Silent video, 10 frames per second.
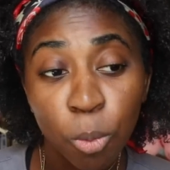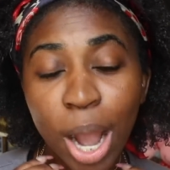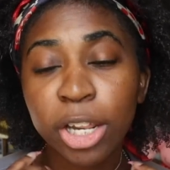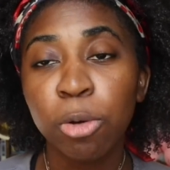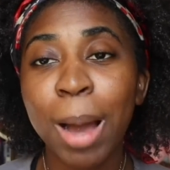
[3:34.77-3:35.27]

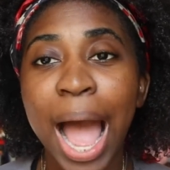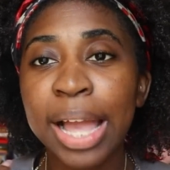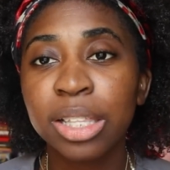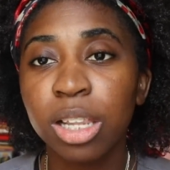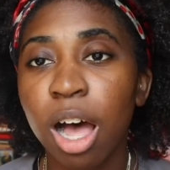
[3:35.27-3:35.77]
Why do you buy?
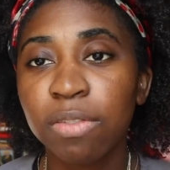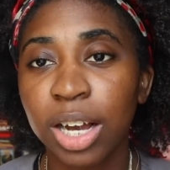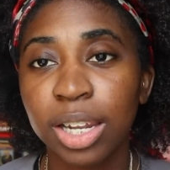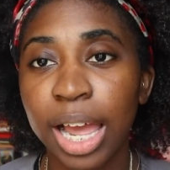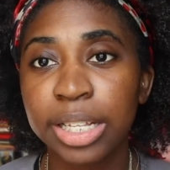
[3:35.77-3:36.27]
I love
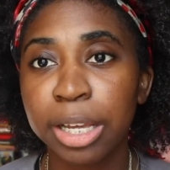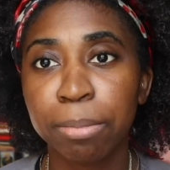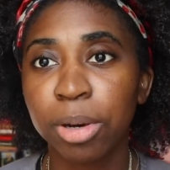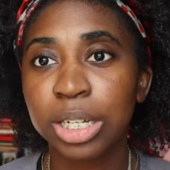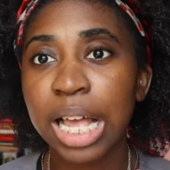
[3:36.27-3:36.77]

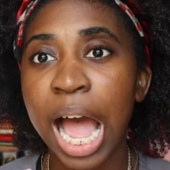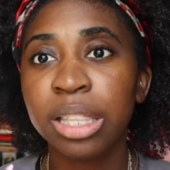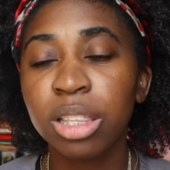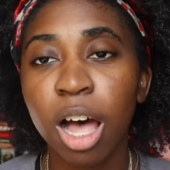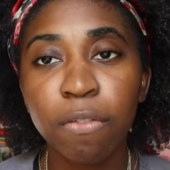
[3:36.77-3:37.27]
collecting books.
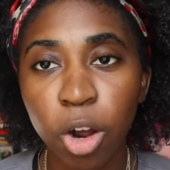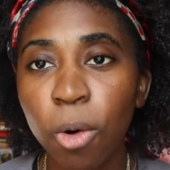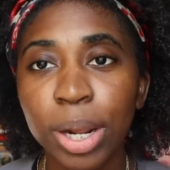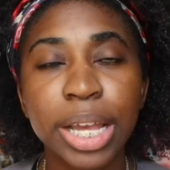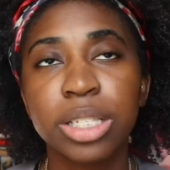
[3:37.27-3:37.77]
I love
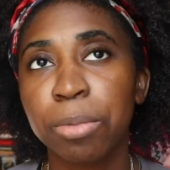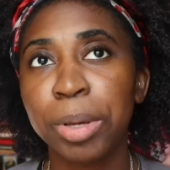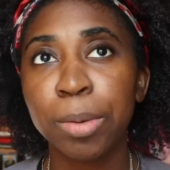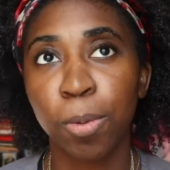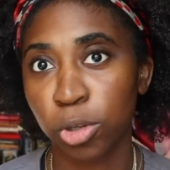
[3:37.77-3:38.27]
going into
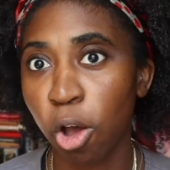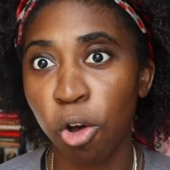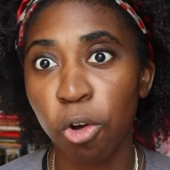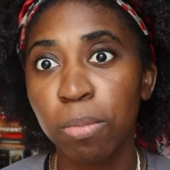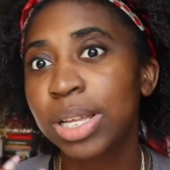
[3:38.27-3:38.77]
people's
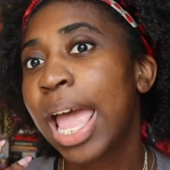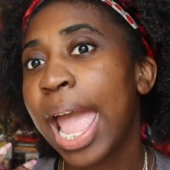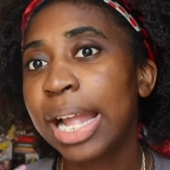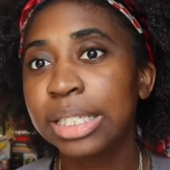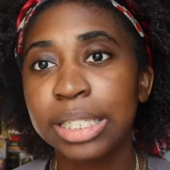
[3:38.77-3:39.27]
homes
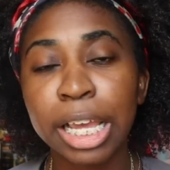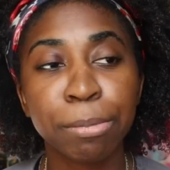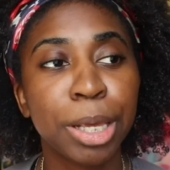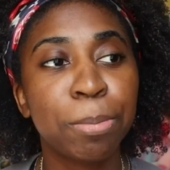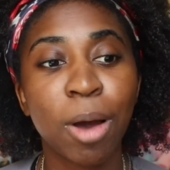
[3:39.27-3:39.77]
and
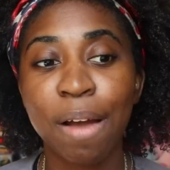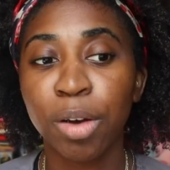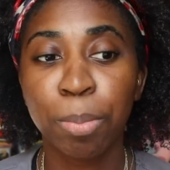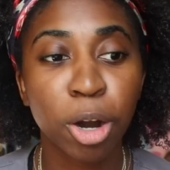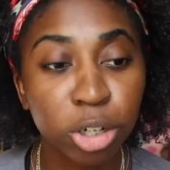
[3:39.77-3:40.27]
seeing people
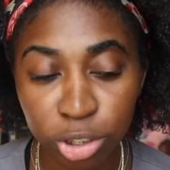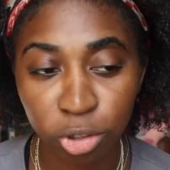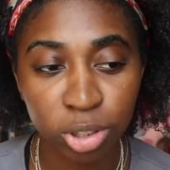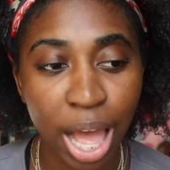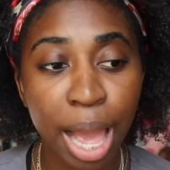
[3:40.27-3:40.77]
have a
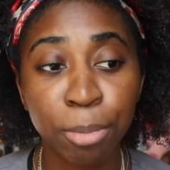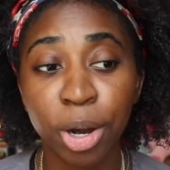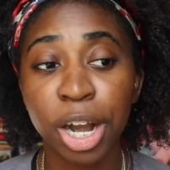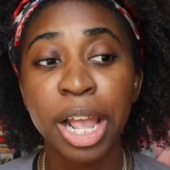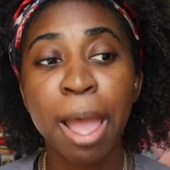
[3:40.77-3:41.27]
personal
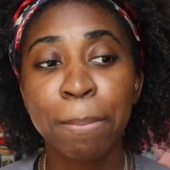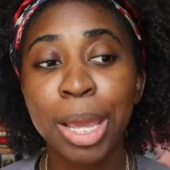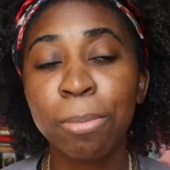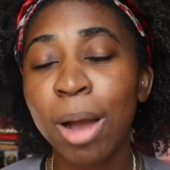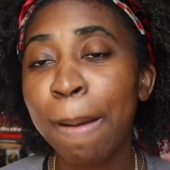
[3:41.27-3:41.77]
library.
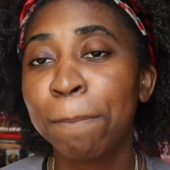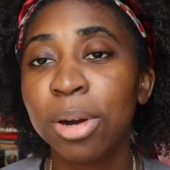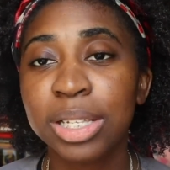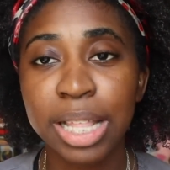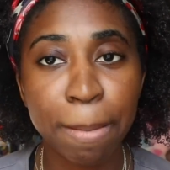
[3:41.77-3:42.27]
People have
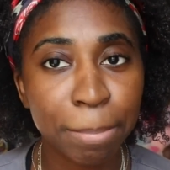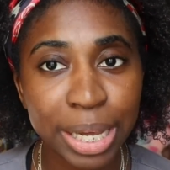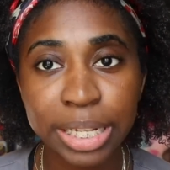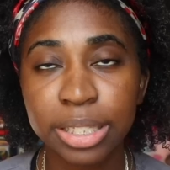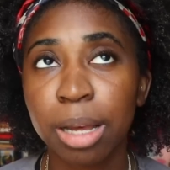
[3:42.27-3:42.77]
books that
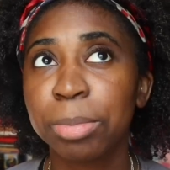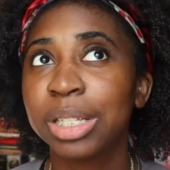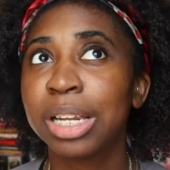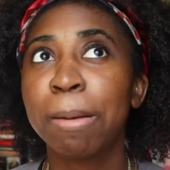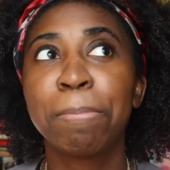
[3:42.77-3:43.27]
mean
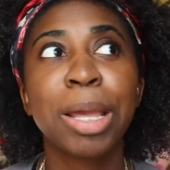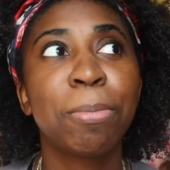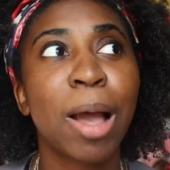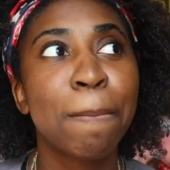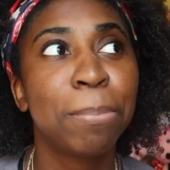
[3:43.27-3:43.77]
something to them.
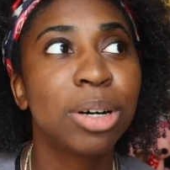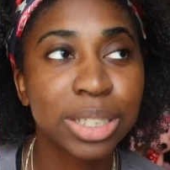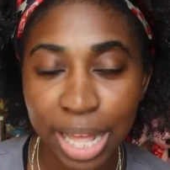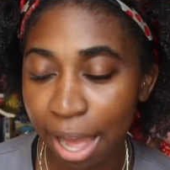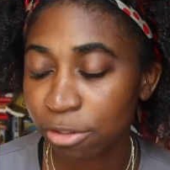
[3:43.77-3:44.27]
People have
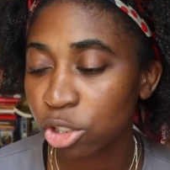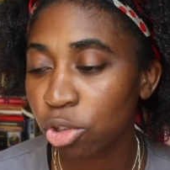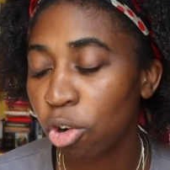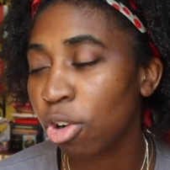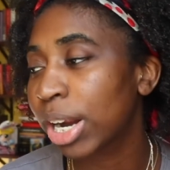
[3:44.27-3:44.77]
books that have
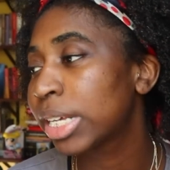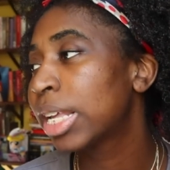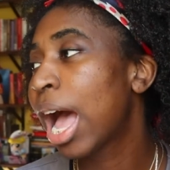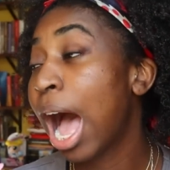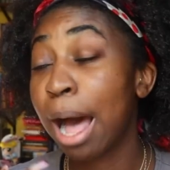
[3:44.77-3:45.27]

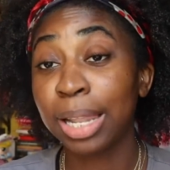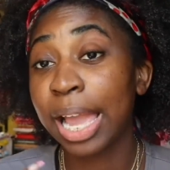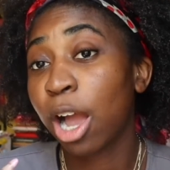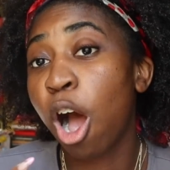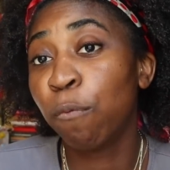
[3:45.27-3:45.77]
stories
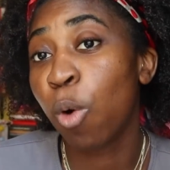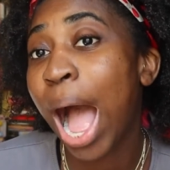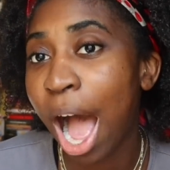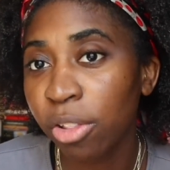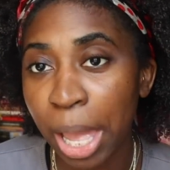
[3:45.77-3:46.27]
like of
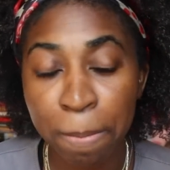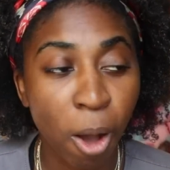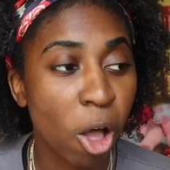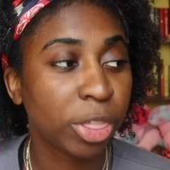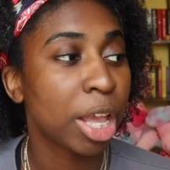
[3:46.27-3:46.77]
how they
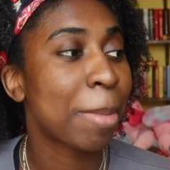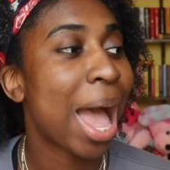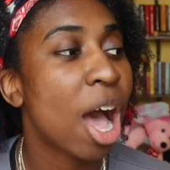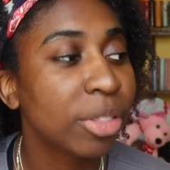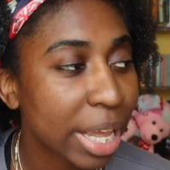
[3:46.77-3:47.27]
bought them,
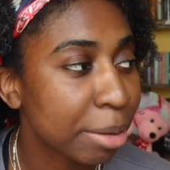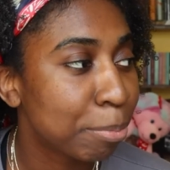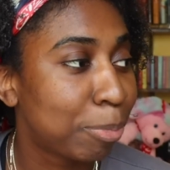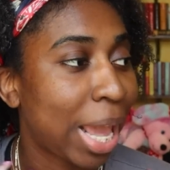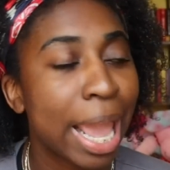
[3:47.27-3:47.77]
how
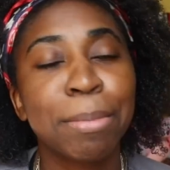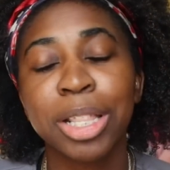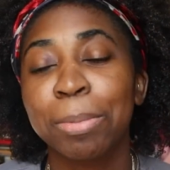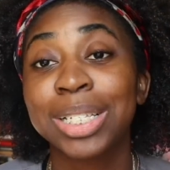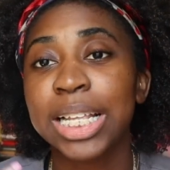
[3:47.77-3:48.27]
they came
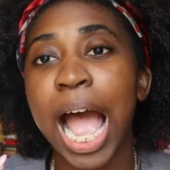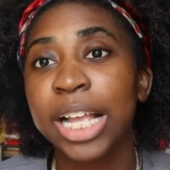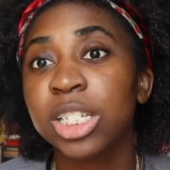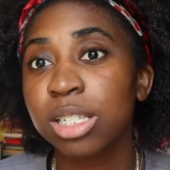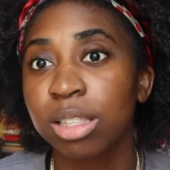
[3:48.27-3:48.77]
in their position.
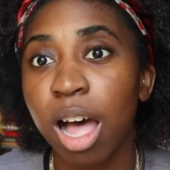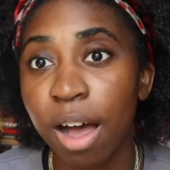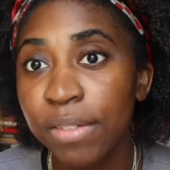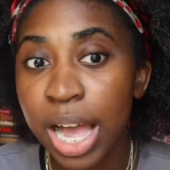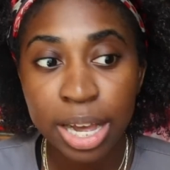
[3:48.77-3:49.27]
I just
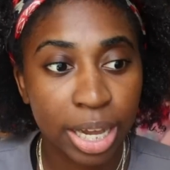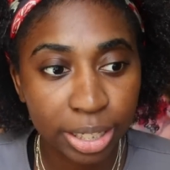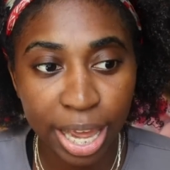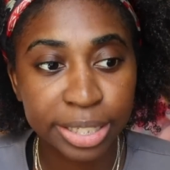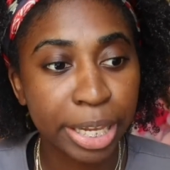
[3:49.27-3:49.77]
love
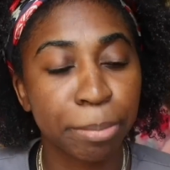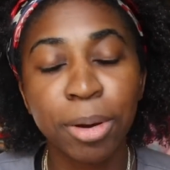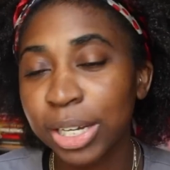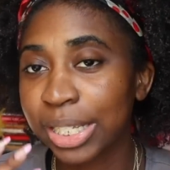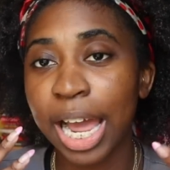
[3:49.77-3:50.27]
collecting
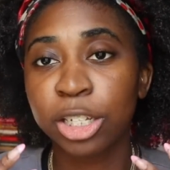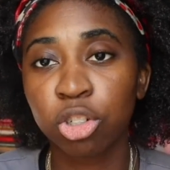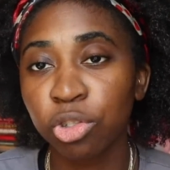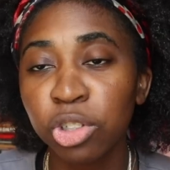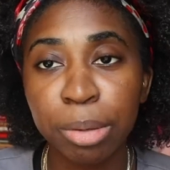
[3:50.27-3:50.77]
books, and I
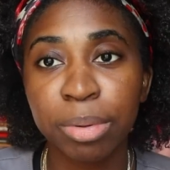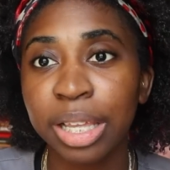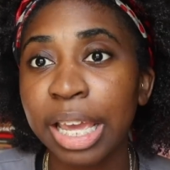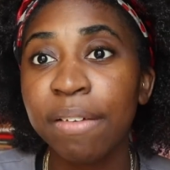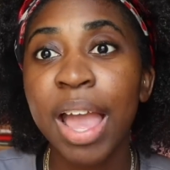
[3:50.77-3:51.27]
truly
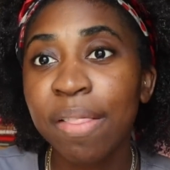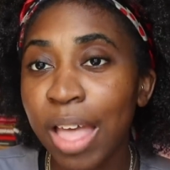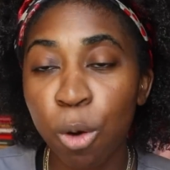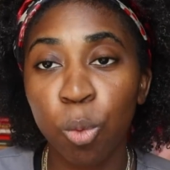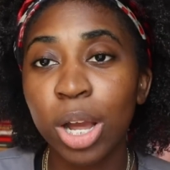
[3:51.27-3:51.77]
believe
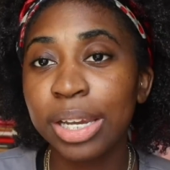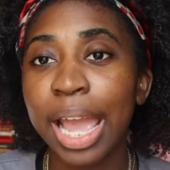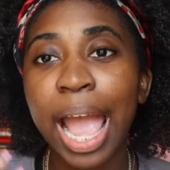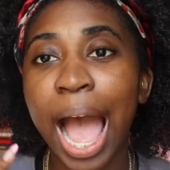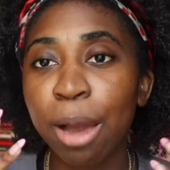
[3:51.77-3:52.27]
that one
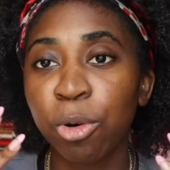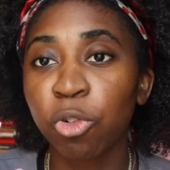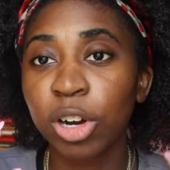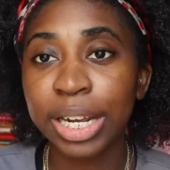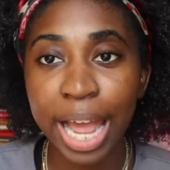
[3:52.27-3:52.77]
day I
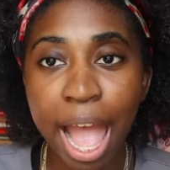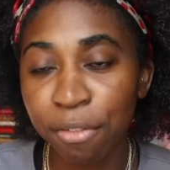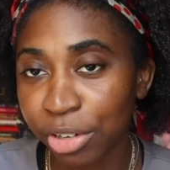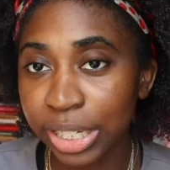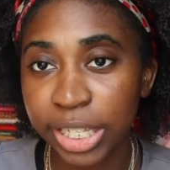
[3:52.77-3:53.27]
will read
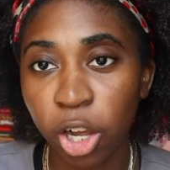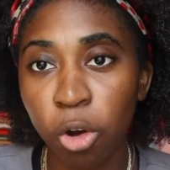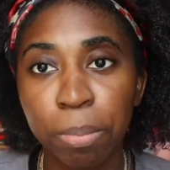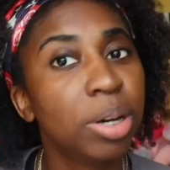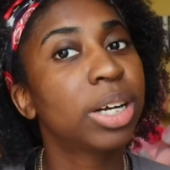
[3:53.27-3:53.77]
every
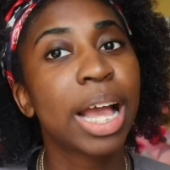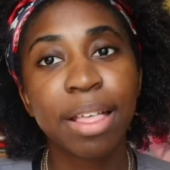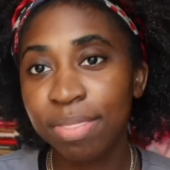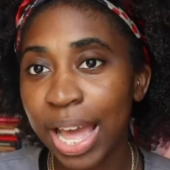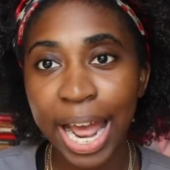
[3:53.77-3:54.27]
single book
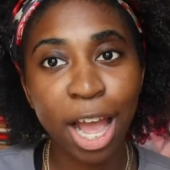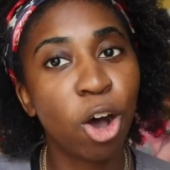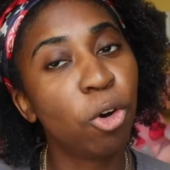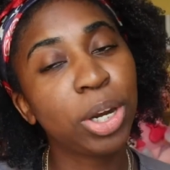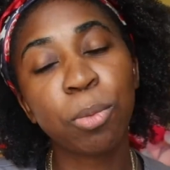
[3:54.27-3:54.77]
that I
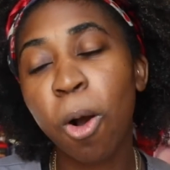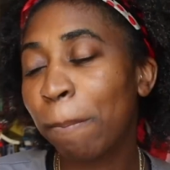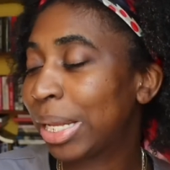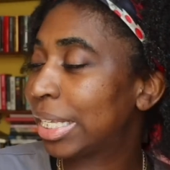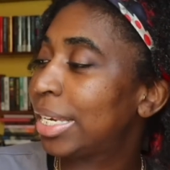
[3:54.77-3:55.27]
own. It
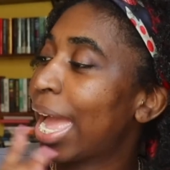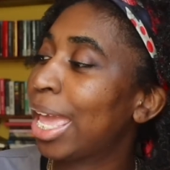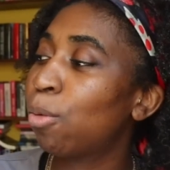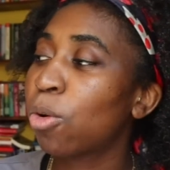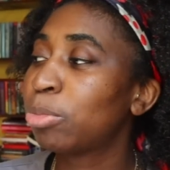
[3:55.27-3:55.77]
won't be
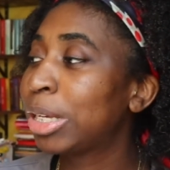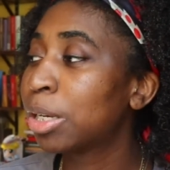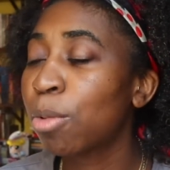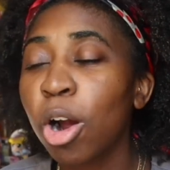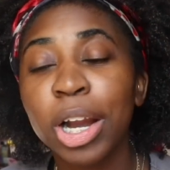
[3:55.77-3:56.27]
today, it won't be
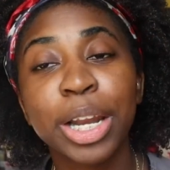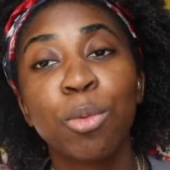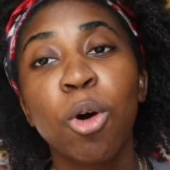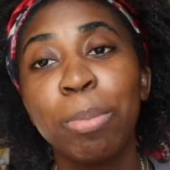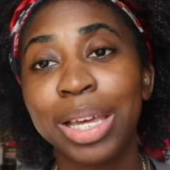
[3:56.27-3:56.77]
tomorrow, and
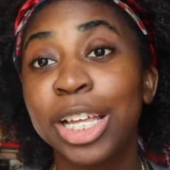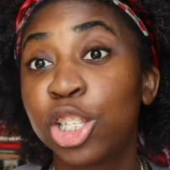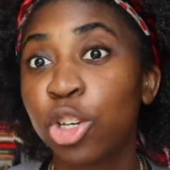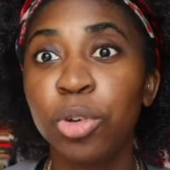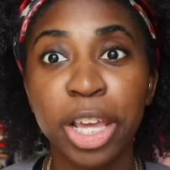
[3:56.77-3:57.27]
it won't be in
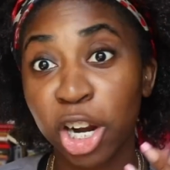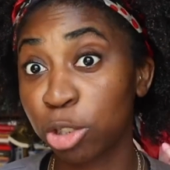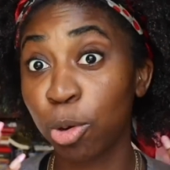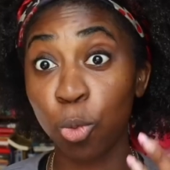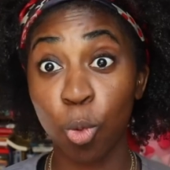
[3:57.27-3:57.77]
2
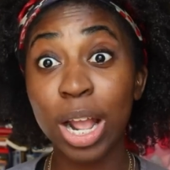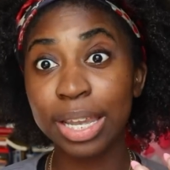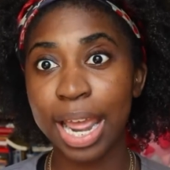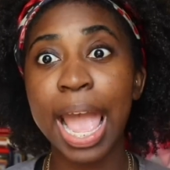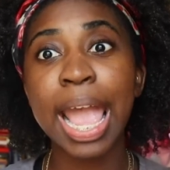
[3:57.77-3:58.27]
years, but
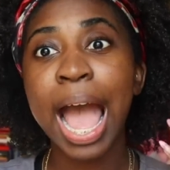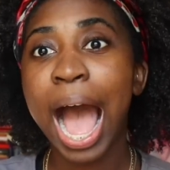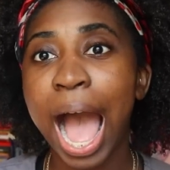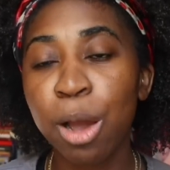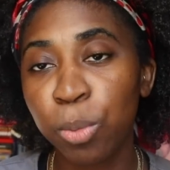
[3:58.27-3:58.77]
one day
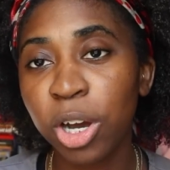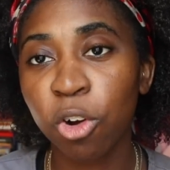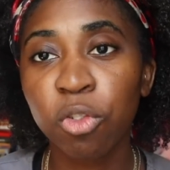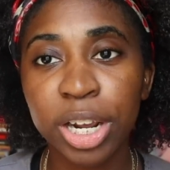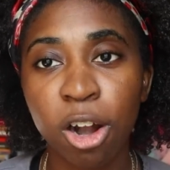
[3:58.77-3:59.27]
I
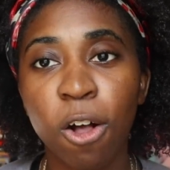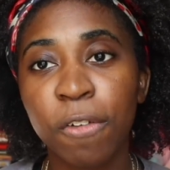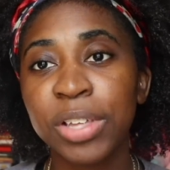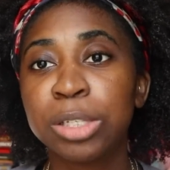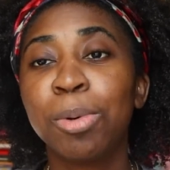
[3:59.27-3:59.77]
will read
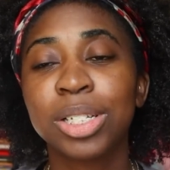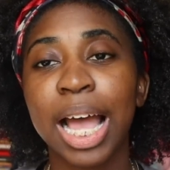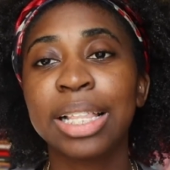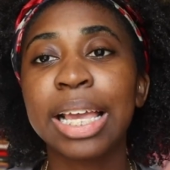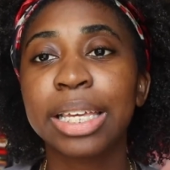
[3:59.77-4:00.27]
all these books.
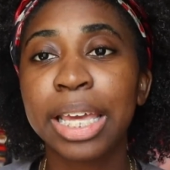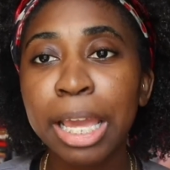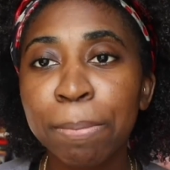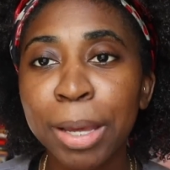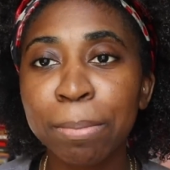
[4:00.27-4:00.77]
I like
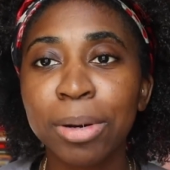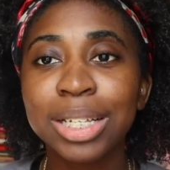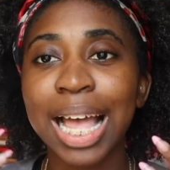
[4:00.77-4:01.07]
keeping books.